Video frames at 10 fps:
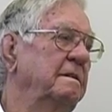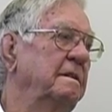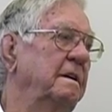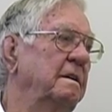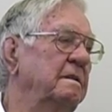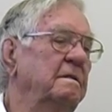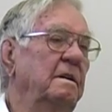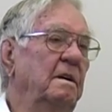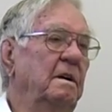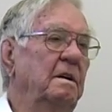Now,
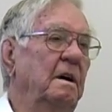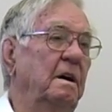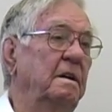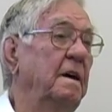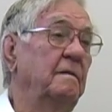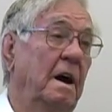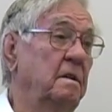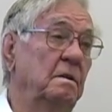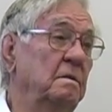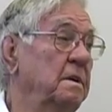I
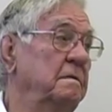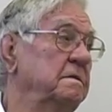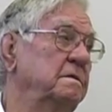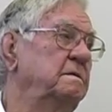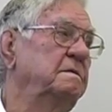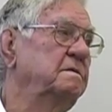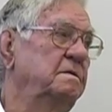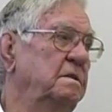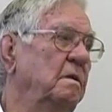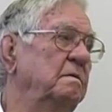know they was
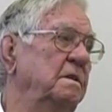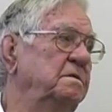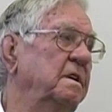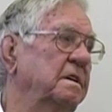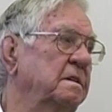totally sick.